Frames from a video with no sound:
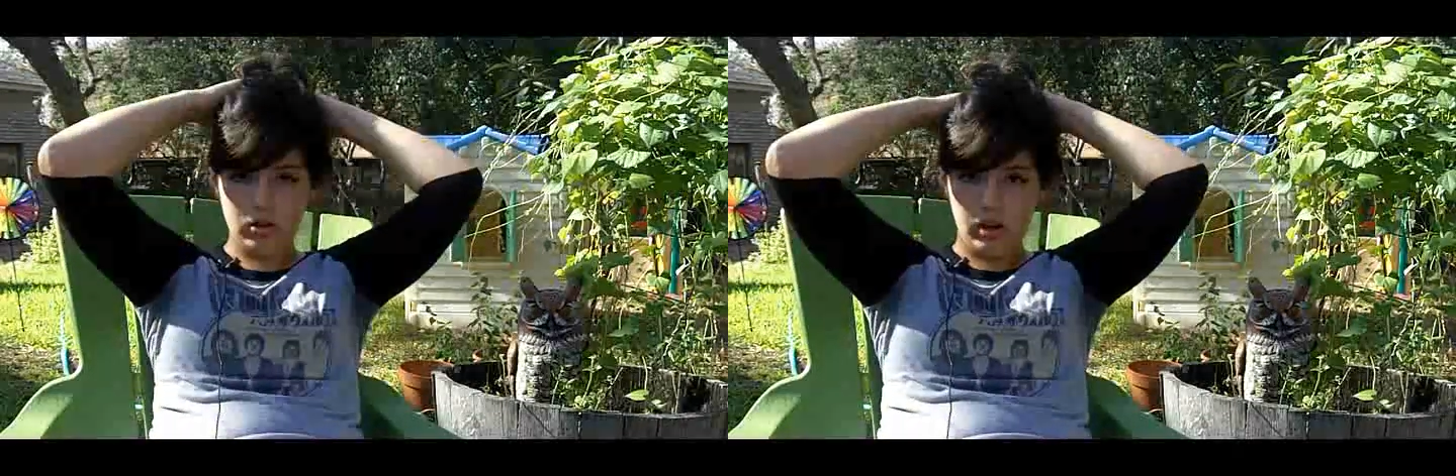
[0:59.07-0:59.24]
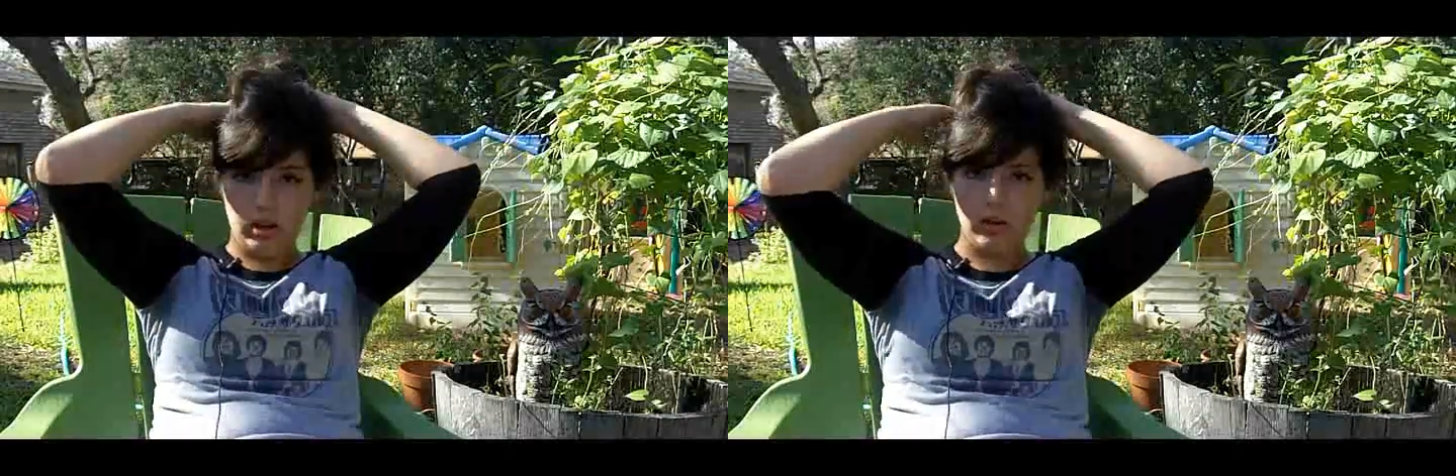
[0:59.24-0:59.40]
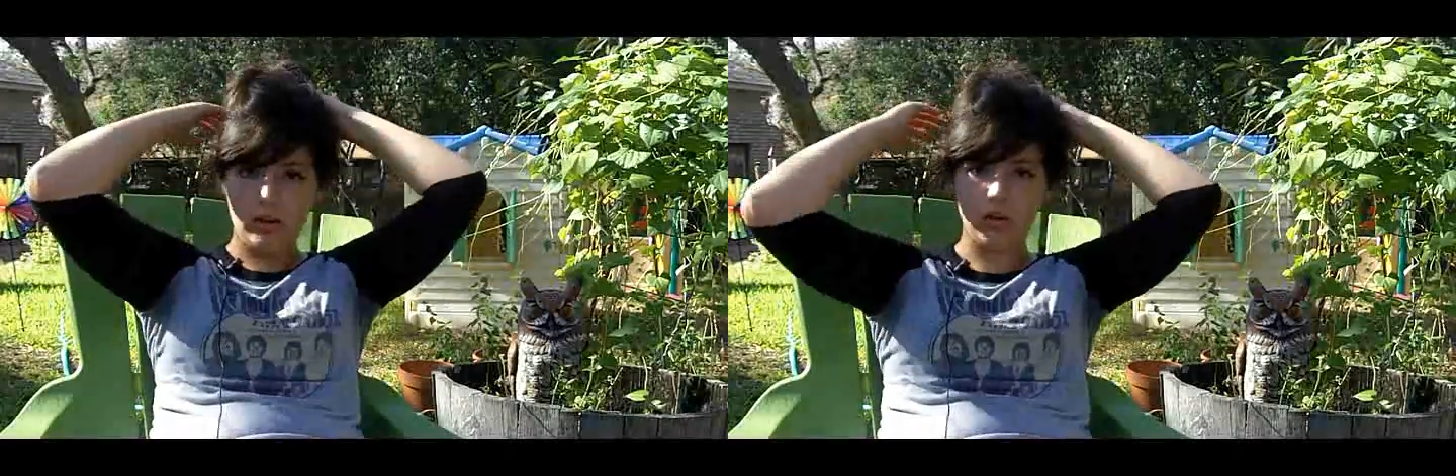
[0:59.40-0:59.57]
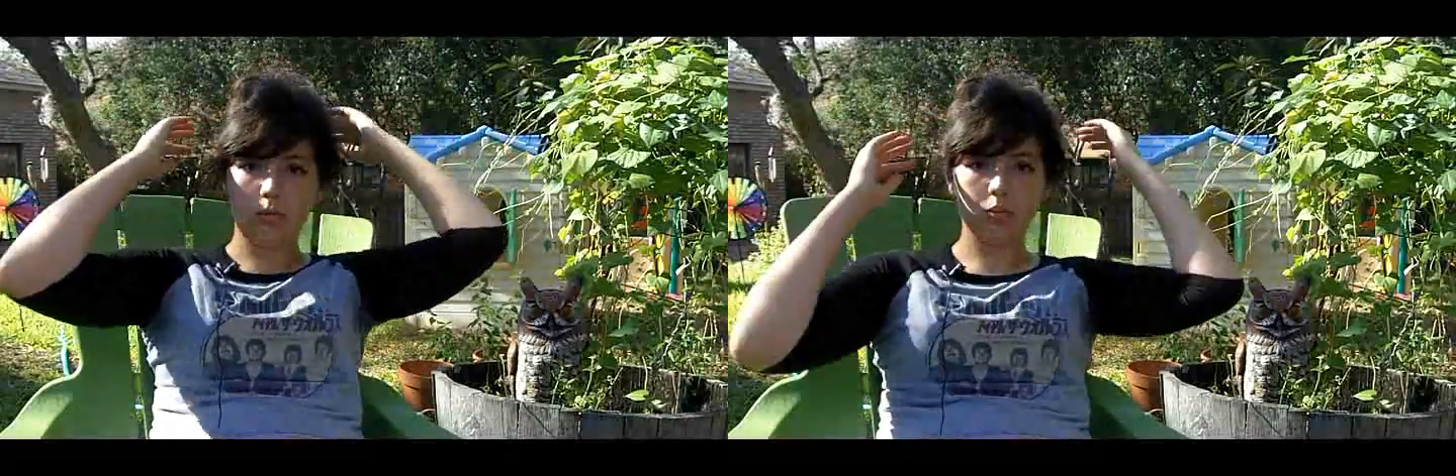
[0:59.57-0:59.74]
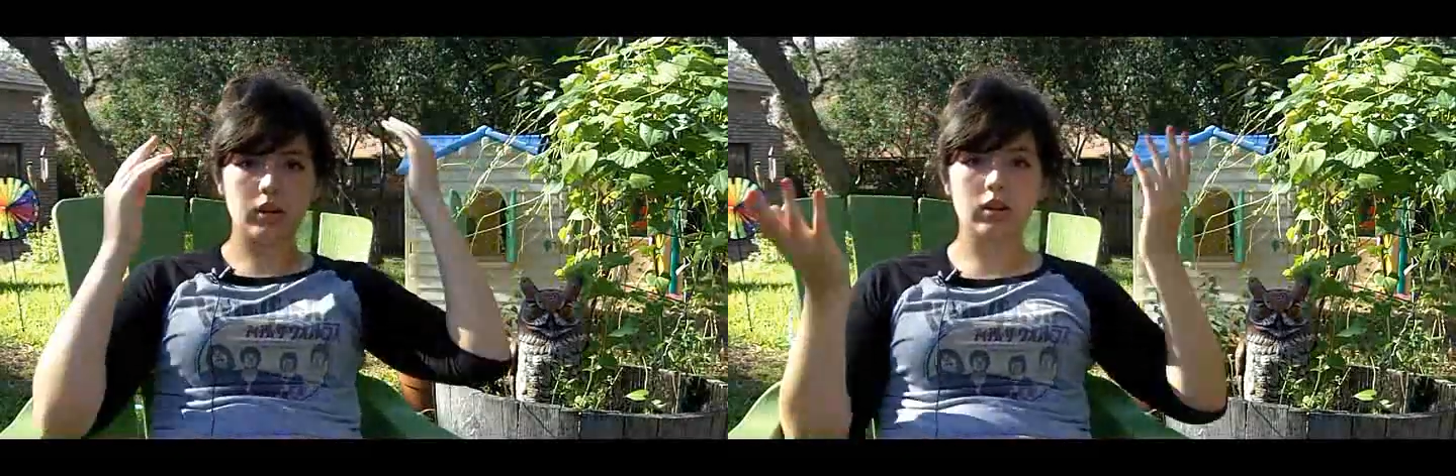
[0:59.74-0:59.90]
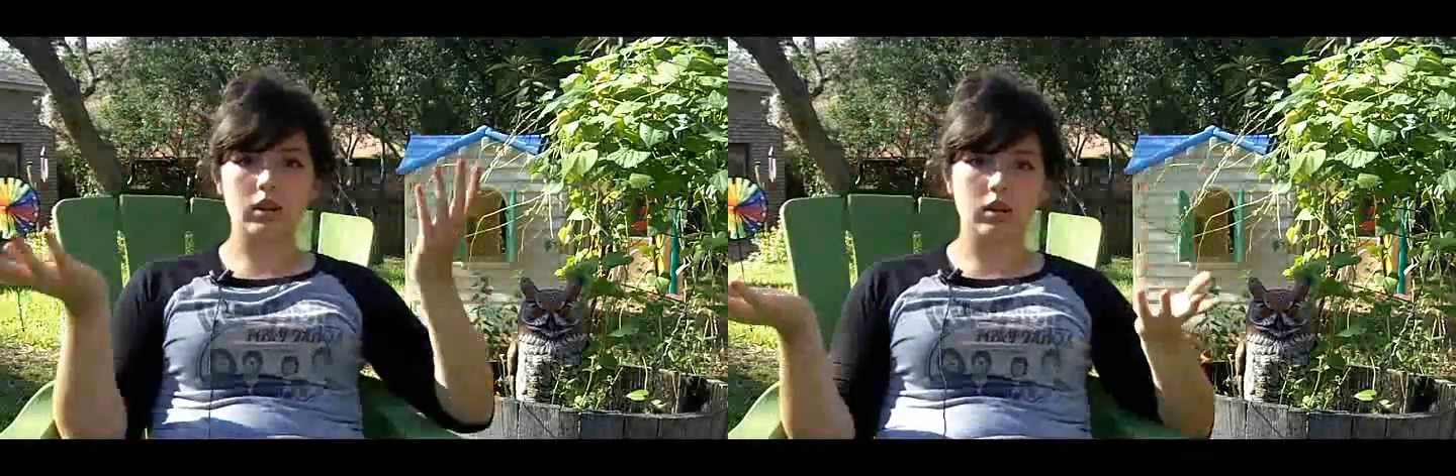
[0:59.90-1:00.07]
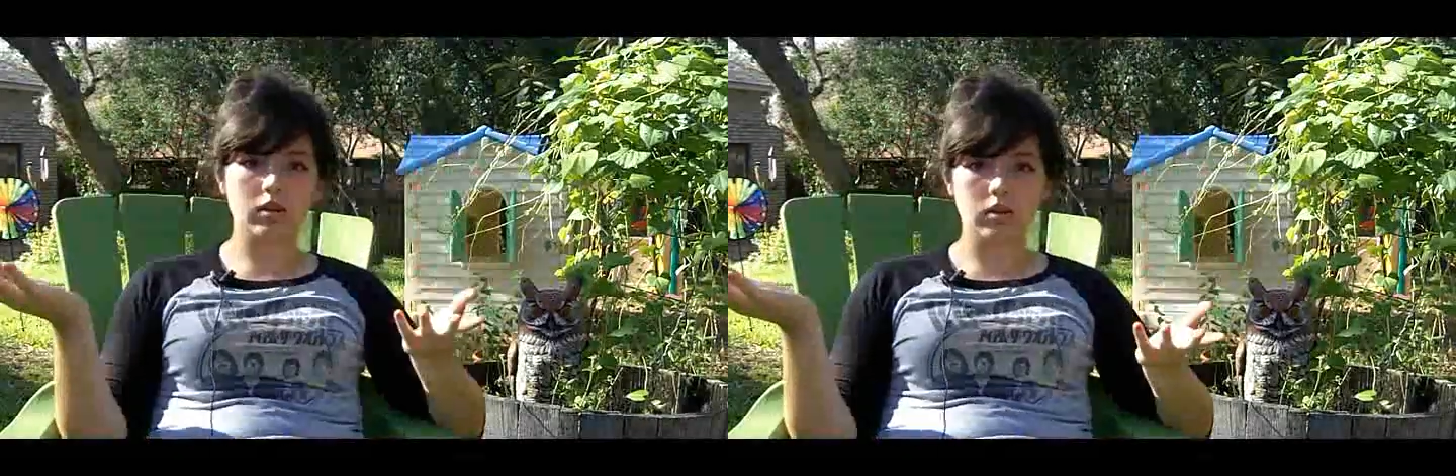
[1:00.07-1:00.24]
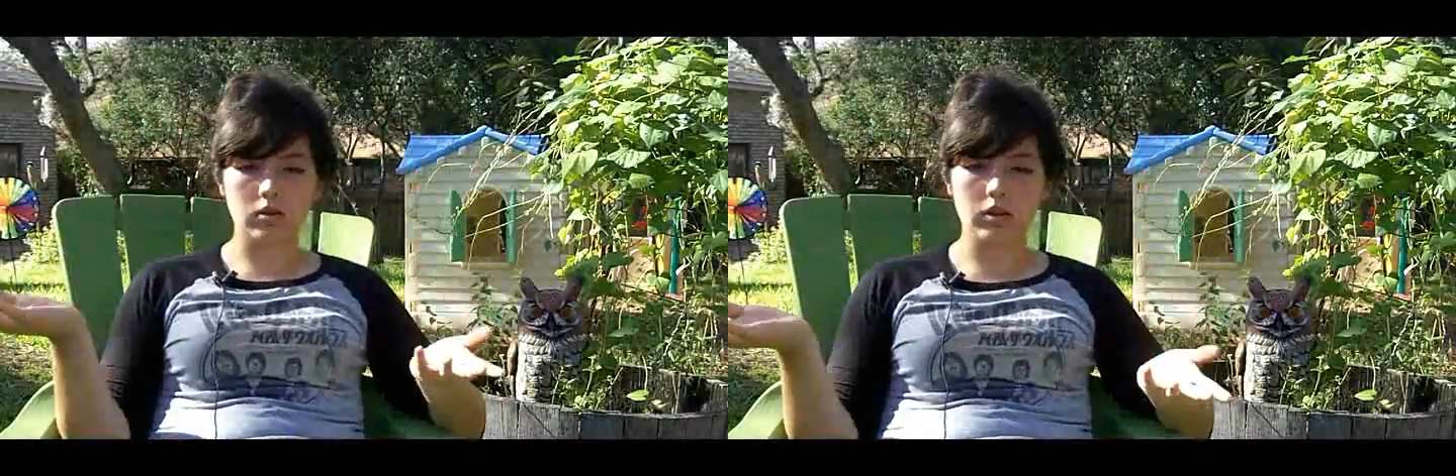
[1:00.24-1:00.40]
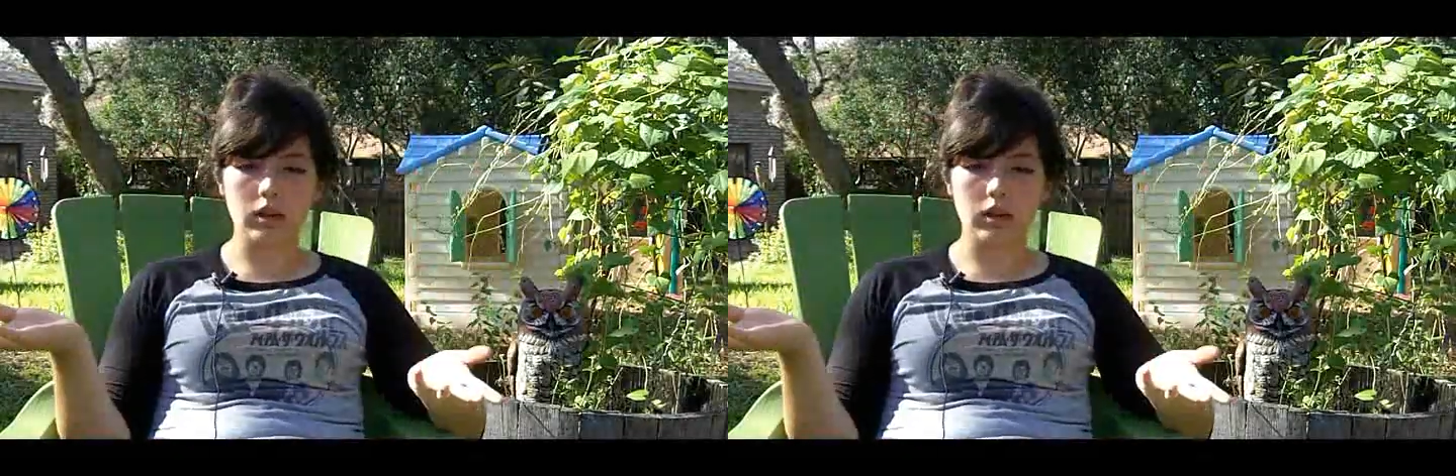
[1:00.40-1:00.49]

not in your ability to do